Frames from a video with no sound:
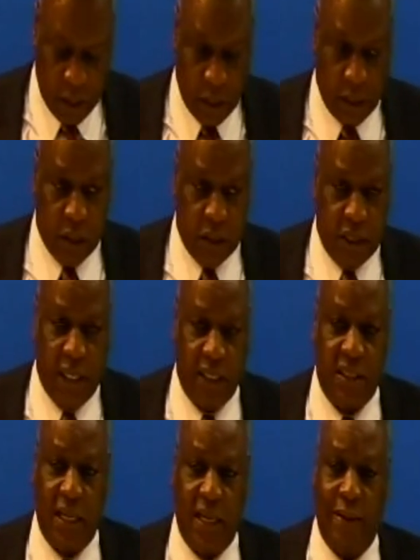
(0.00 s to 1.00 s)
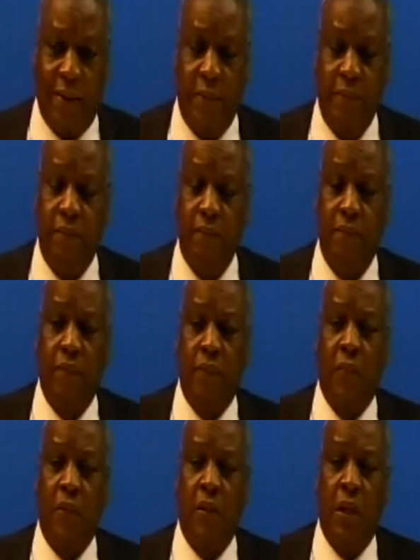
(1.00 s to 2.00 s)
She's uh,
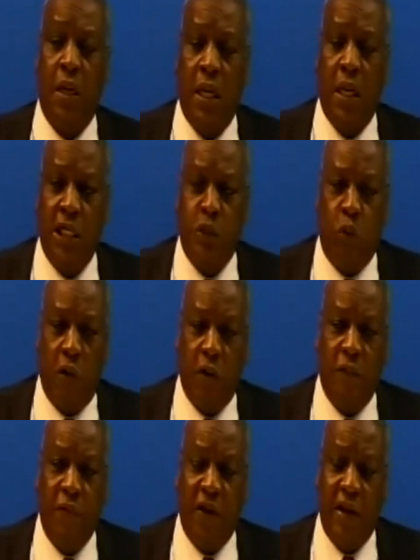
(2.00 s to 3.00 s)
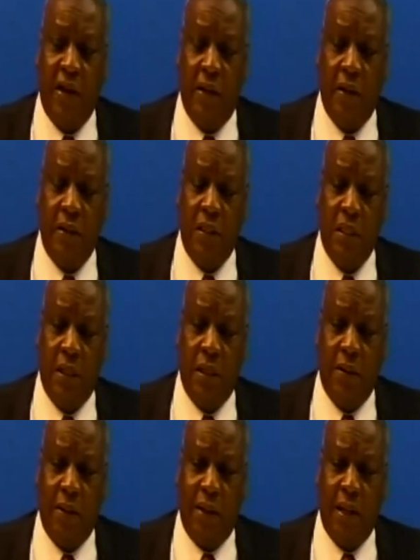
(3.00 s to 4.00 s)
is one of the
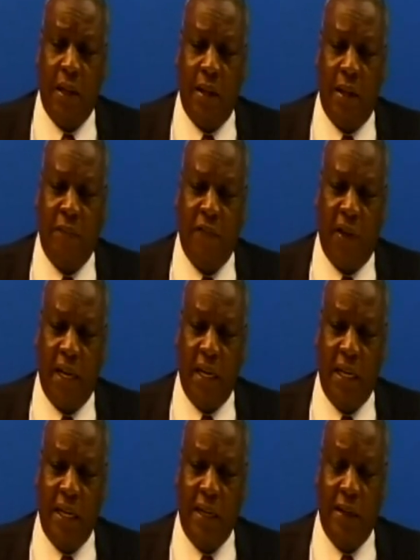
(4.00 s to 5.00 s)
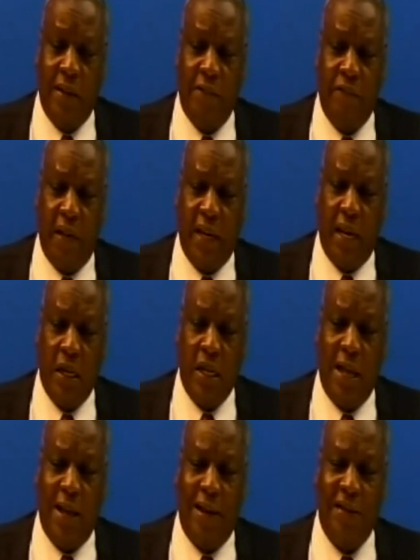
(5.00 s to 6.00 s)
a very a very a,
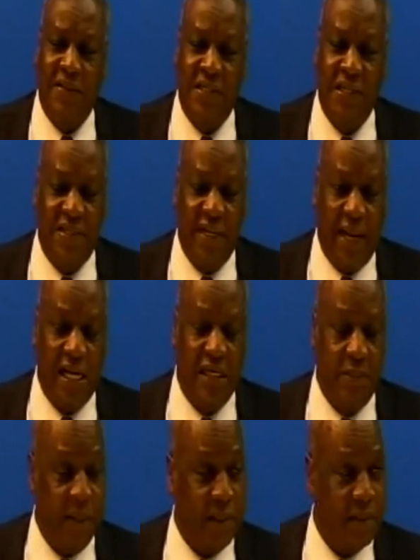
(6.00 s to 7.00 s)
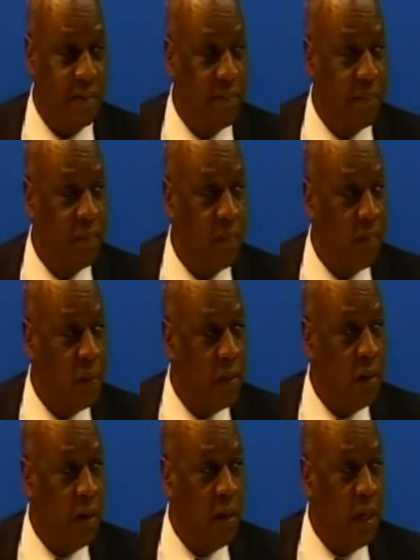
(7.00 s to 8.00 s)
a seasoned expert.
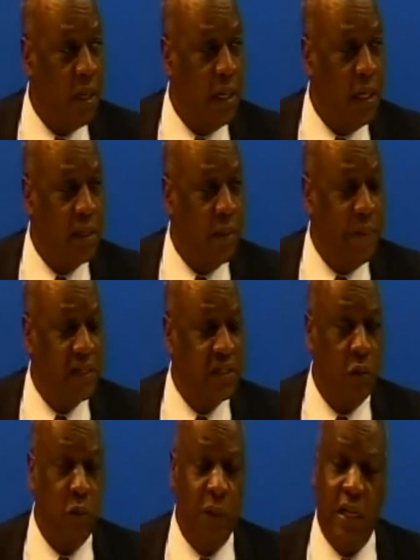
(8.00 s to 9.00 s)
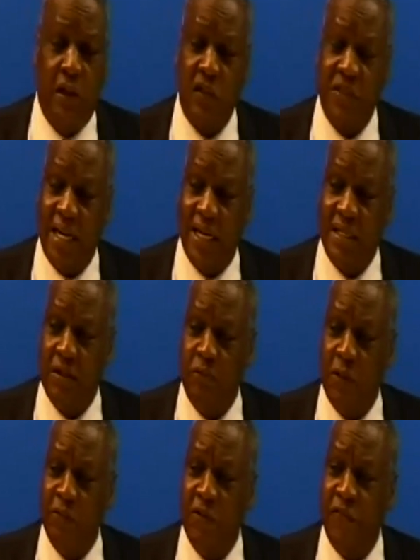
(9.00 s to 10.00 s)
Is the person we consulted
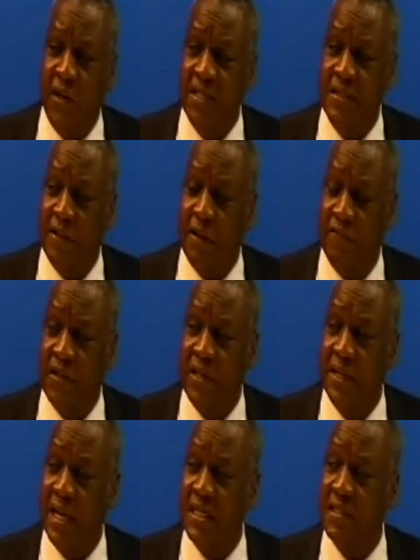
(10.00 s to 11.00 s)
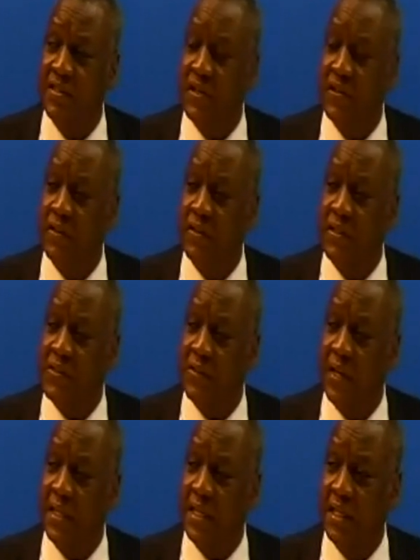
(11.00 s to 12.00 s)
when we finished drafting the national security
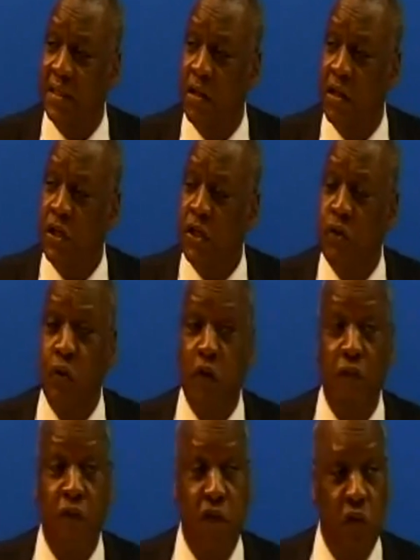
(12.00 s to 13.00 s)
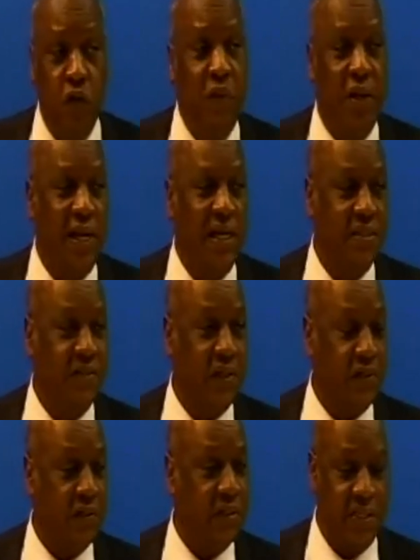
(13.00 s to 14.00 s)
strategy to review the national
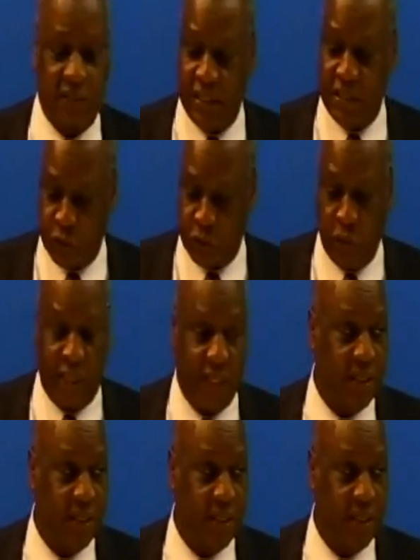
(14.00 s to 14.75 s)
security strategy toolkit,